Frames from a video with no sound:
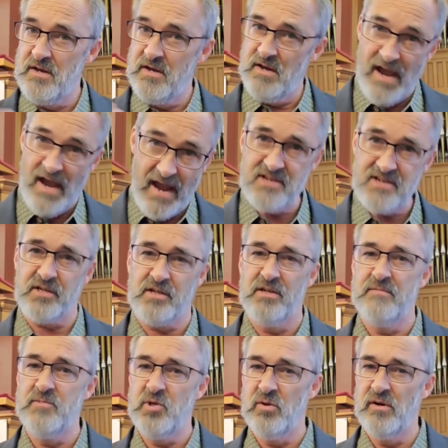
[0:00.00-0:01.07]
as a
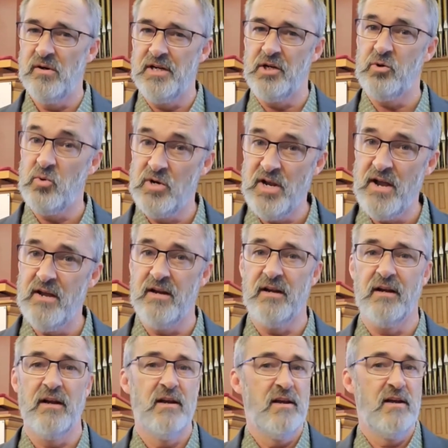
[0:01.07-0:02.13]
community
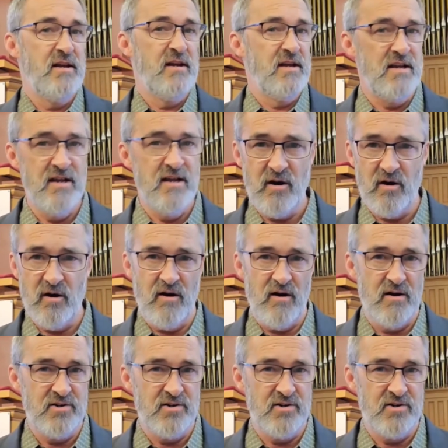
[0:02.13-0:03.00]
creating in our hearts